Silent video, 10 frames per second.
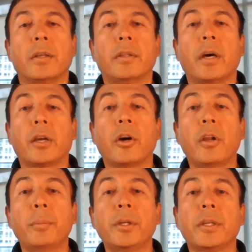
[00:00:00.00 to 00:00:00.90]
The
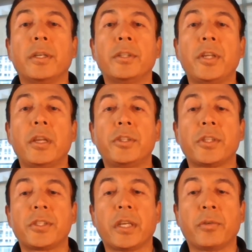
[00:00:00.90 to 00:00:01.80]
Economic
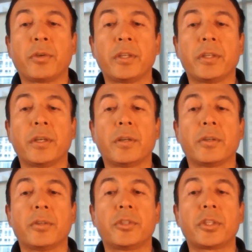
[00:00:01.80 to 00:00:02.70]
Intelligence Unit
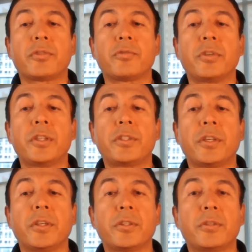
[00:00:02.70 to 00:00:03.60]
just released
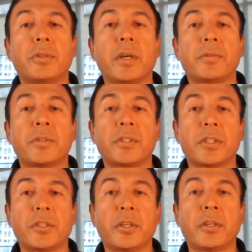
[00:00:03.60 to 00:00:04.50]
its
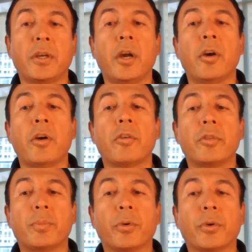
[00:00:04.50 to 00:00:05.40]
2016
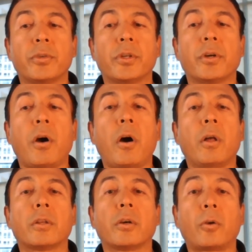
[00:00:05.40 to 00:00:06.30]
report
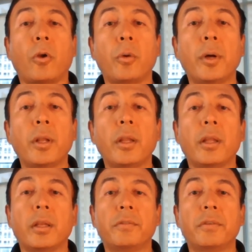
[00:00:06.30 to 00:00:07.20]
called Global
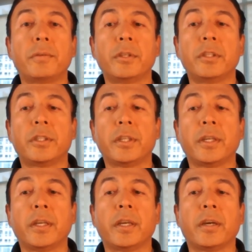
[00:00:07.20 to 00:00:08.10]
Livability
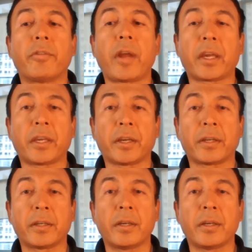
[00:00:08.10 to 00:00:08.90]
Ranking.